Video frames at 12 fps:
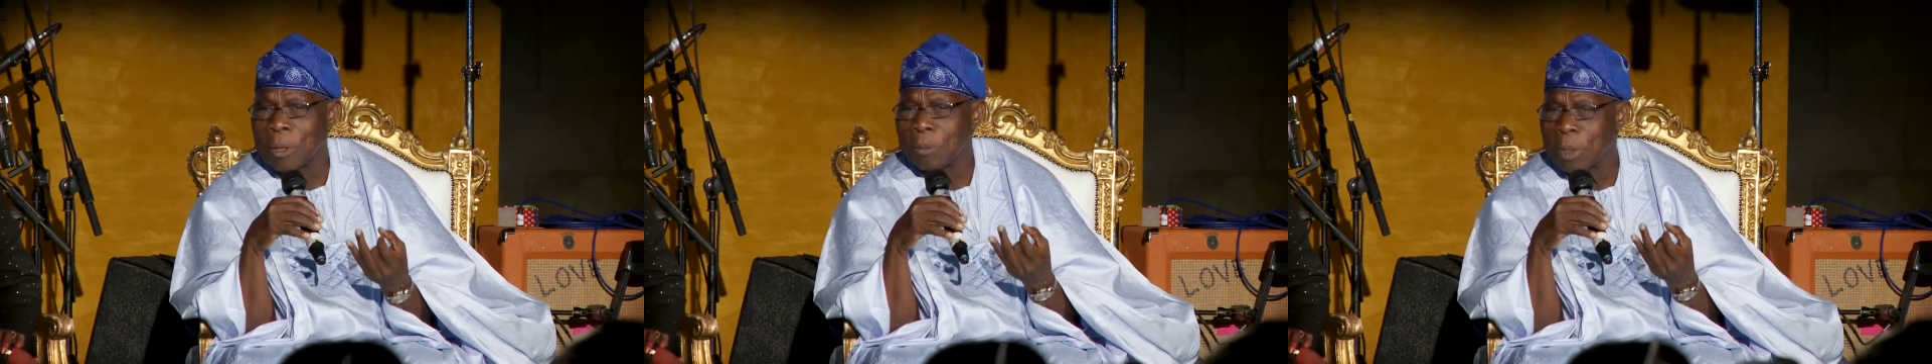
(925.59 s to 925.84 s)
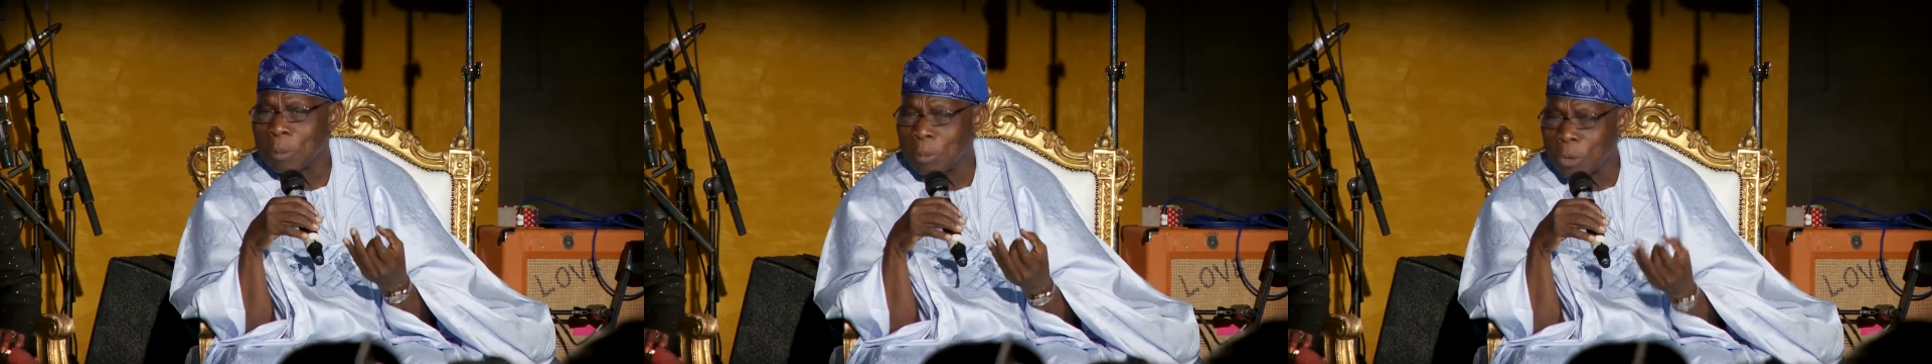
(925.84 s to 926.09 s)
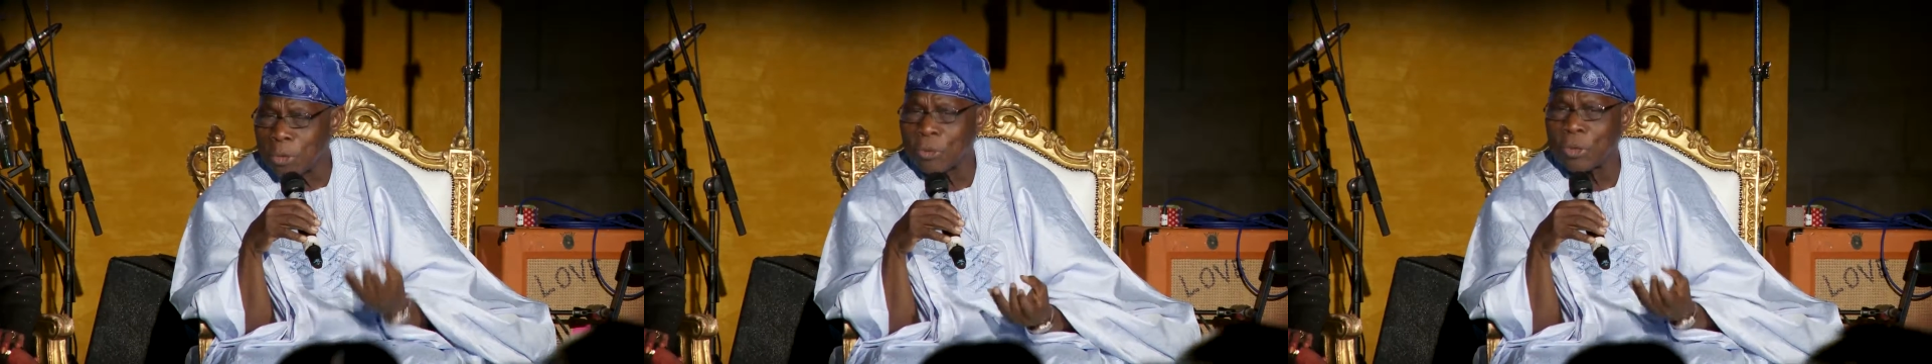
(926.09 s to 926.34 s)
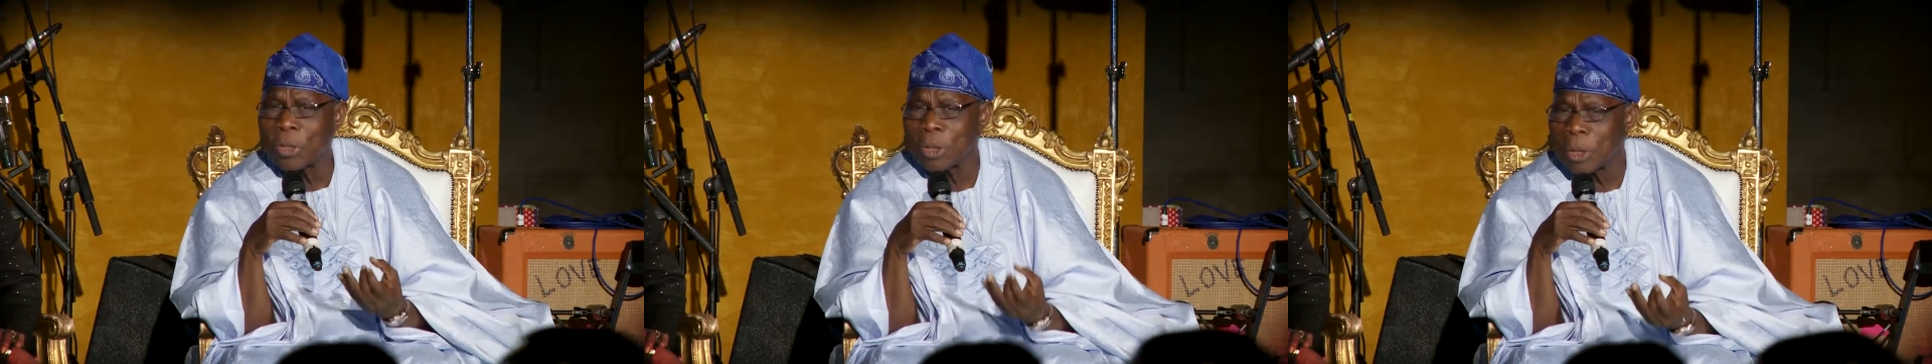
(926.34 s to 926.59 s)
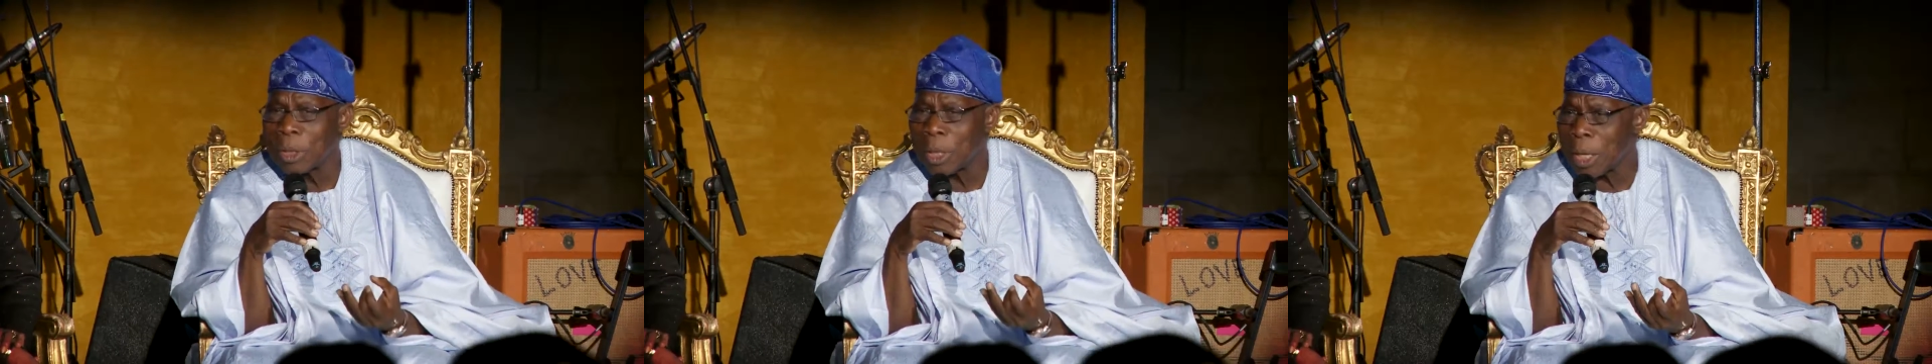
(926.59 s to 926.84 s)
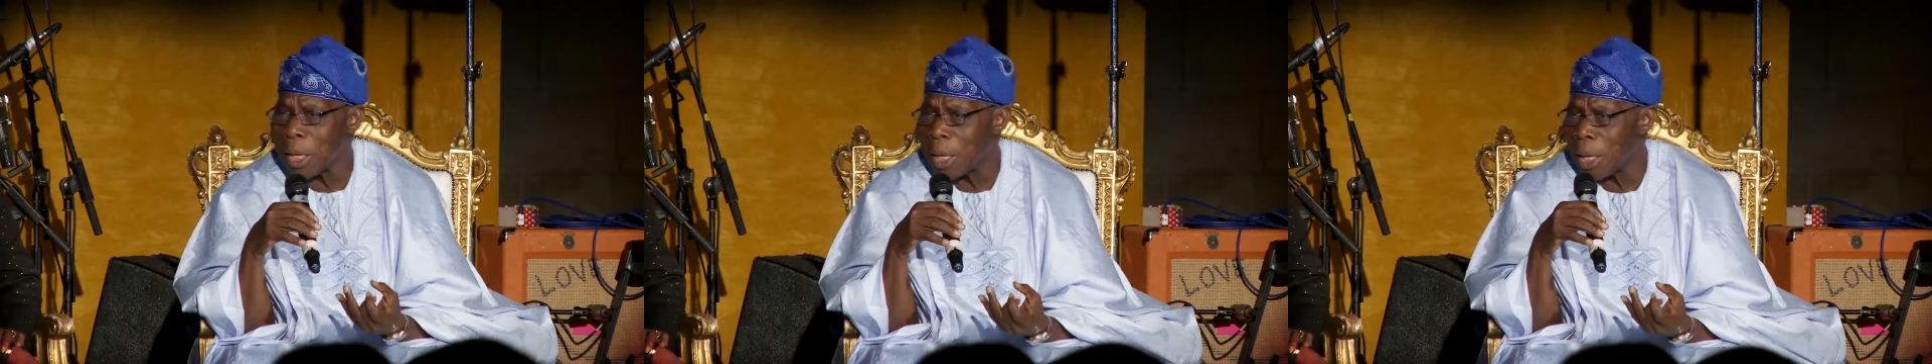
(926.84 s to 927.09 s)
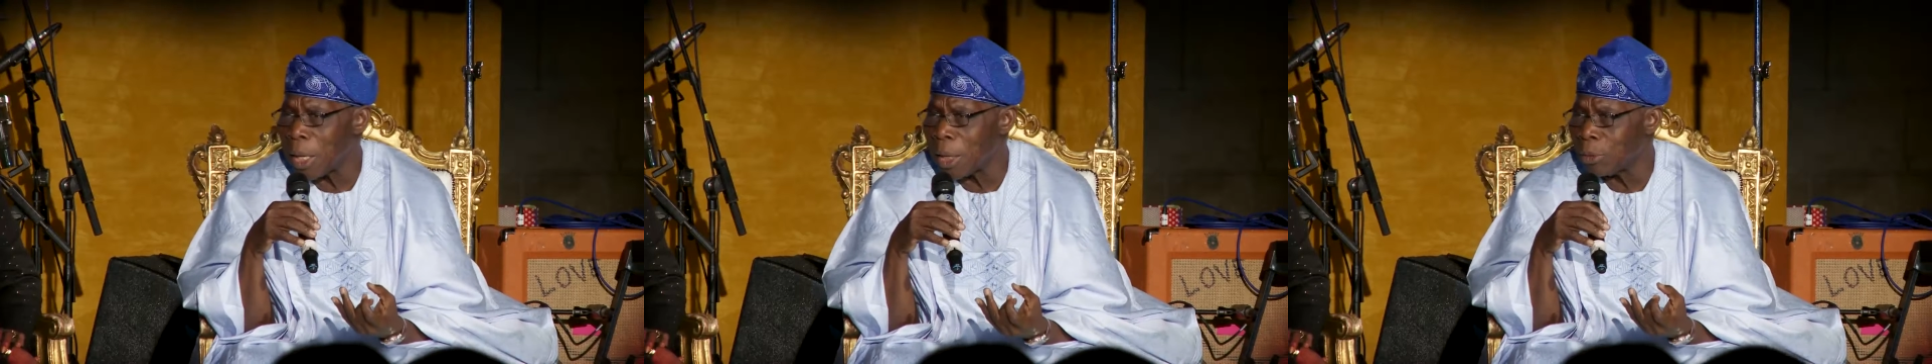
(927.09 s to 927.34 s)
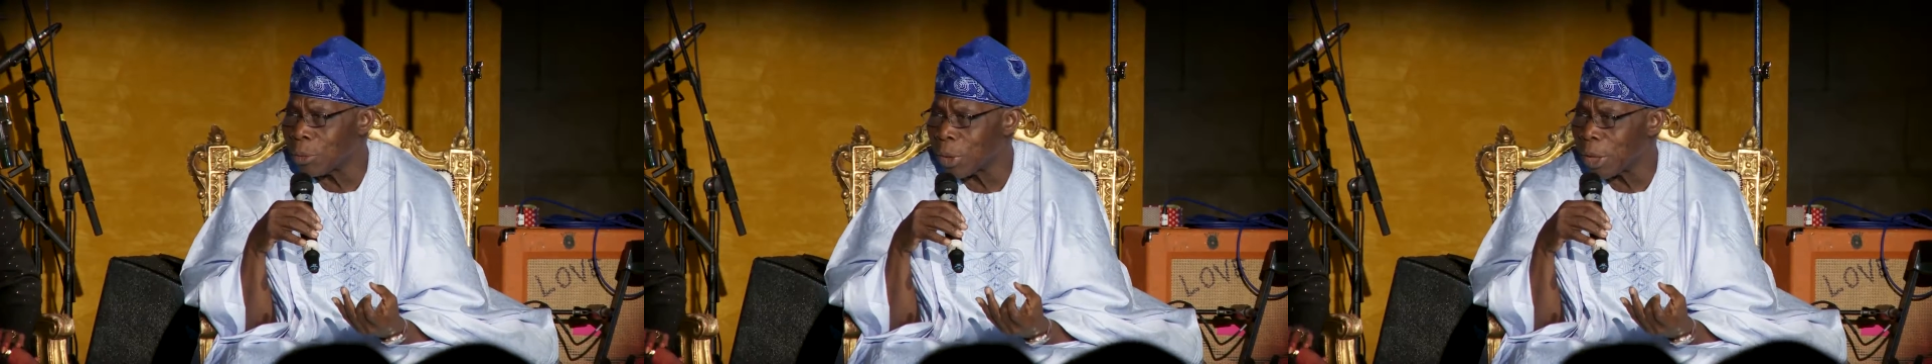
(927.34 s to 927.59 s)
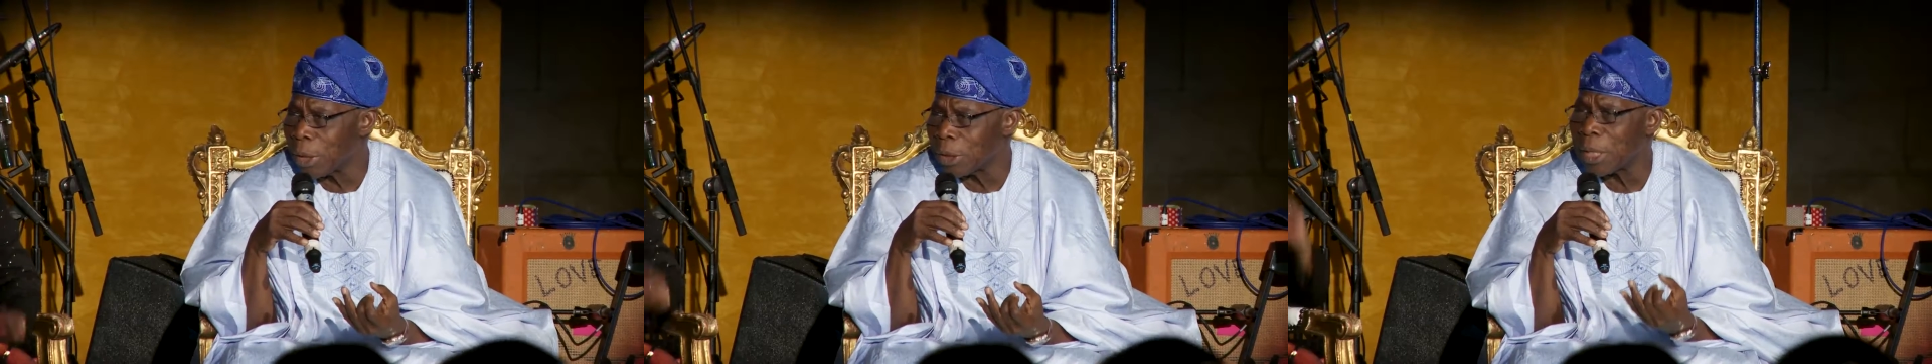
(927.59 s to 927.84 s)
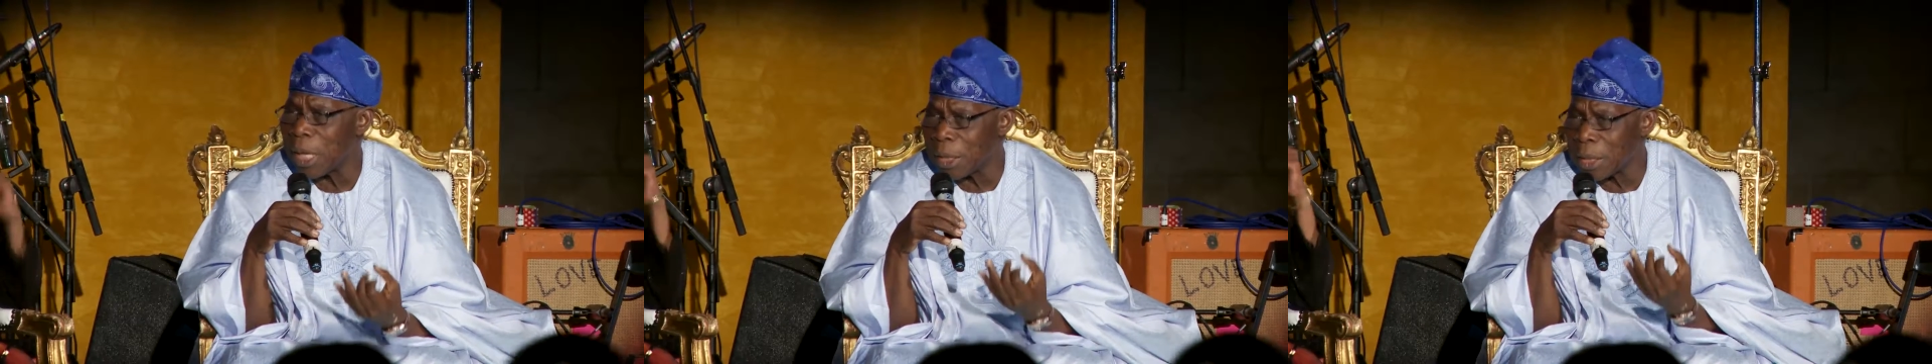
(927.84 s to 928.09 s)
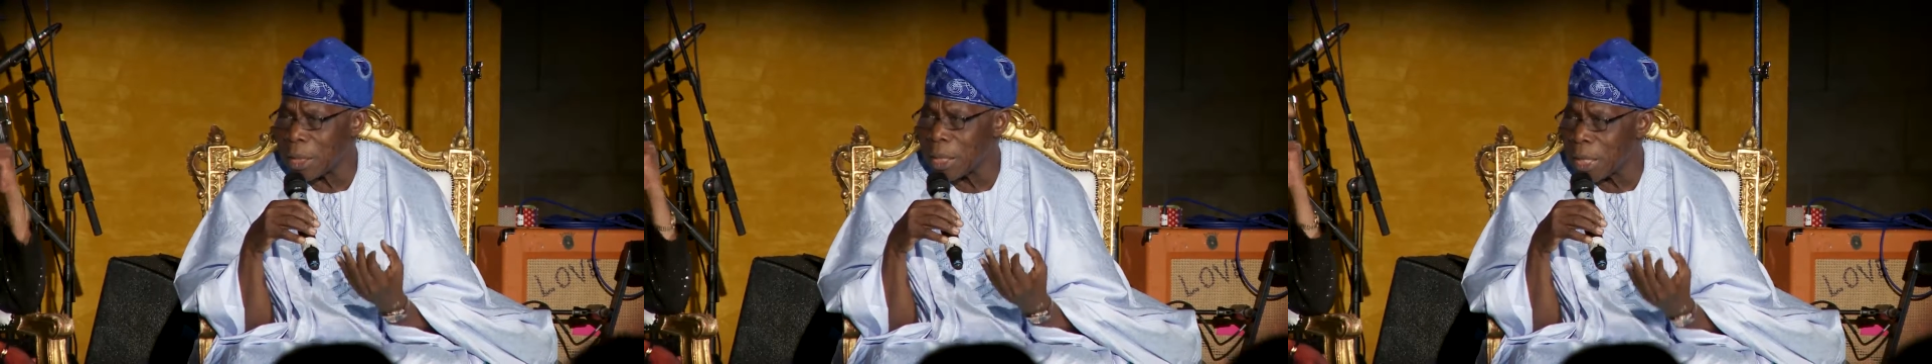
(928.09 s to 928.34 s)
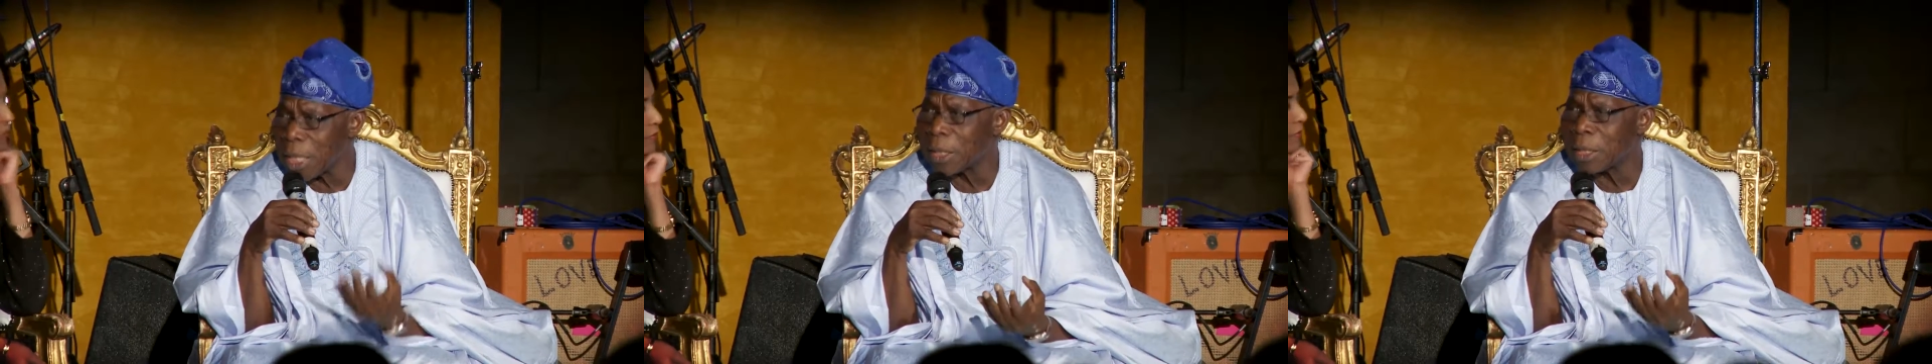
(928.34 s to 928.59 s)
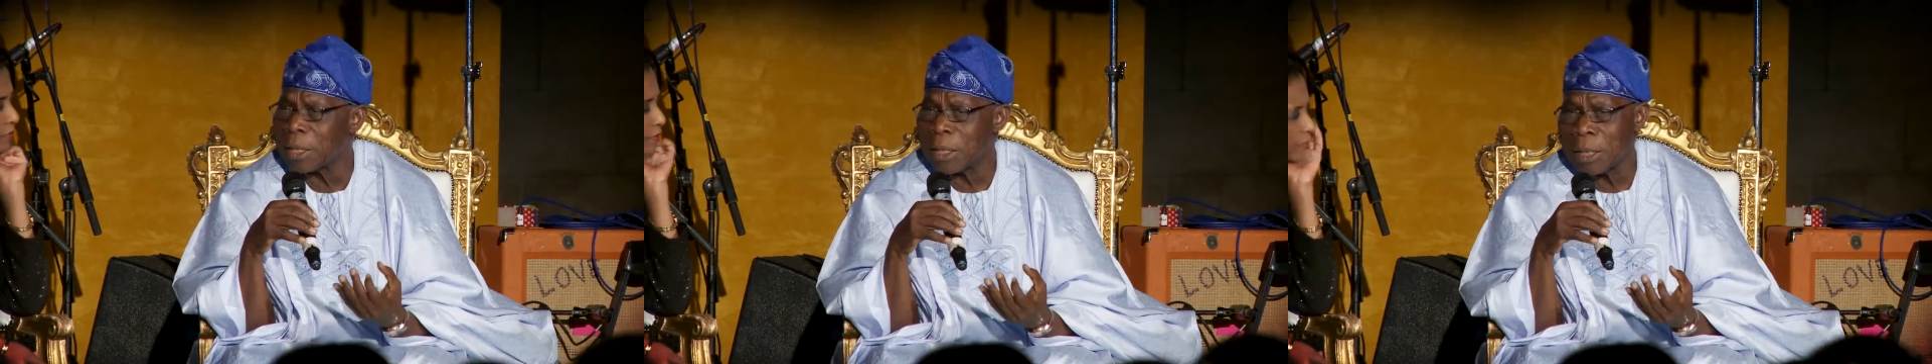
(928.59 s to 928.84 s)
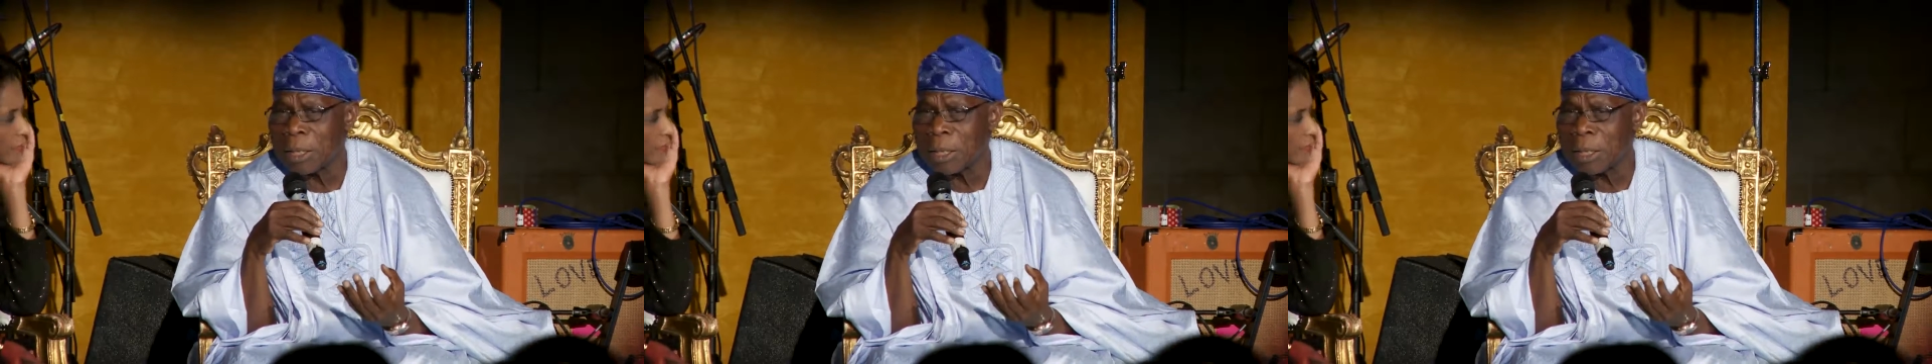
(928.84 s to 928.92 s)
we must educate and let